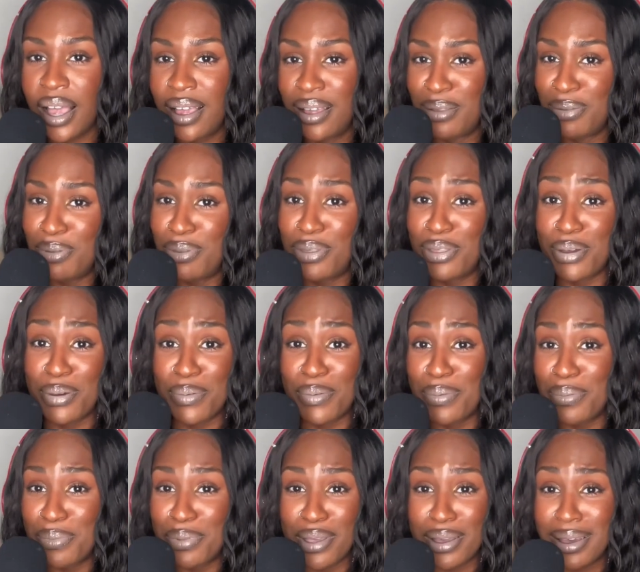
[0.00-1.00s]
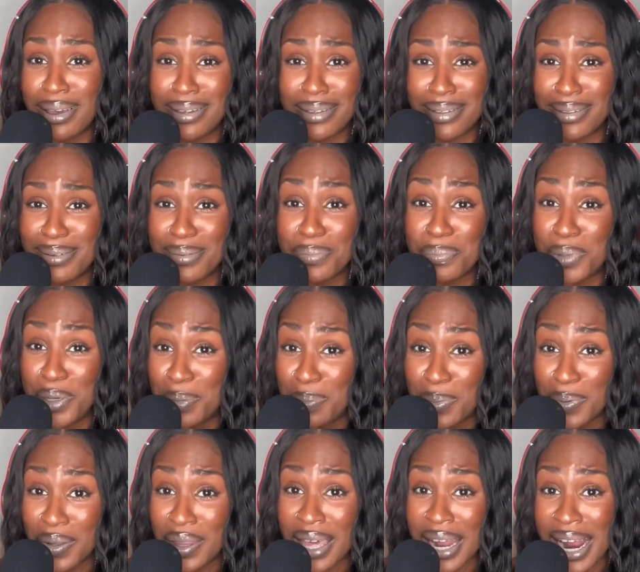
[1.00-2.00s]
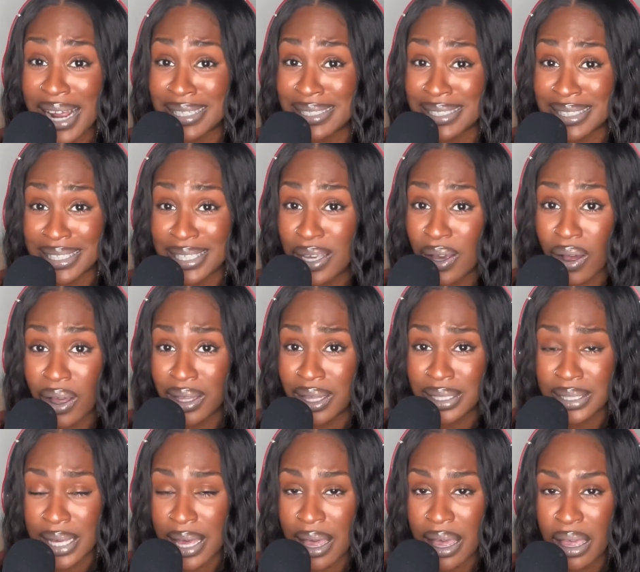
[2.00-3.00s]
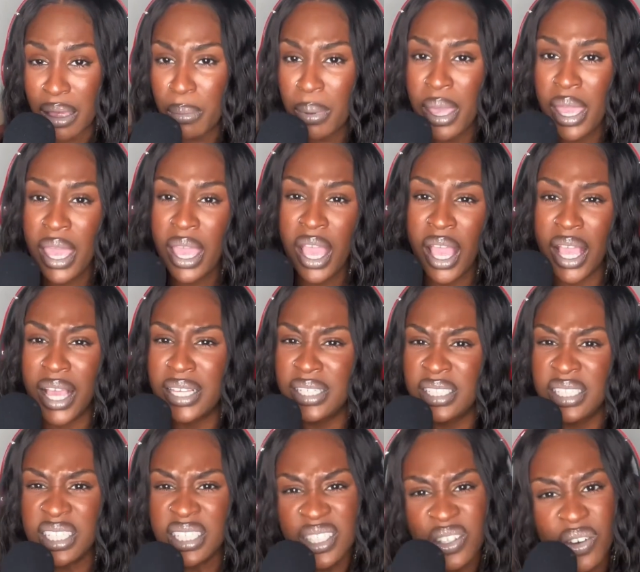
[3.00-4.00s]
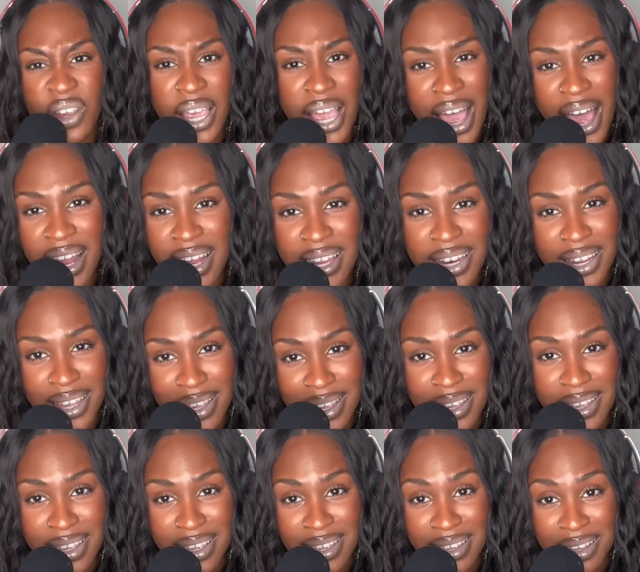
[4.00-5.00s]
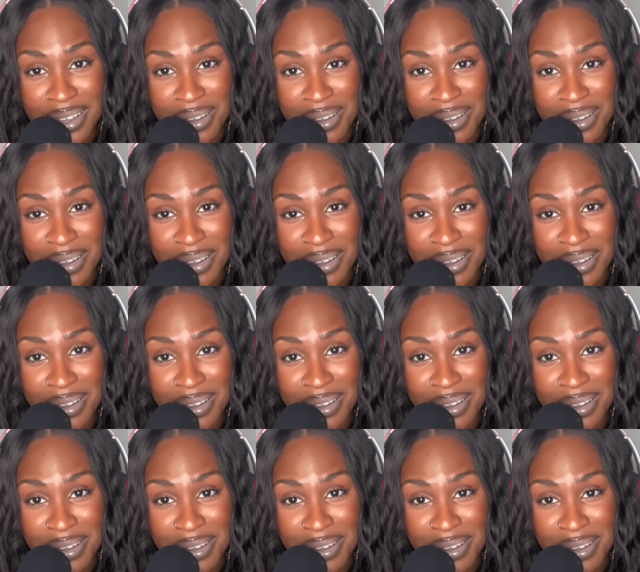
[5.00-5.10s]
the people that I see all the time, is this reality?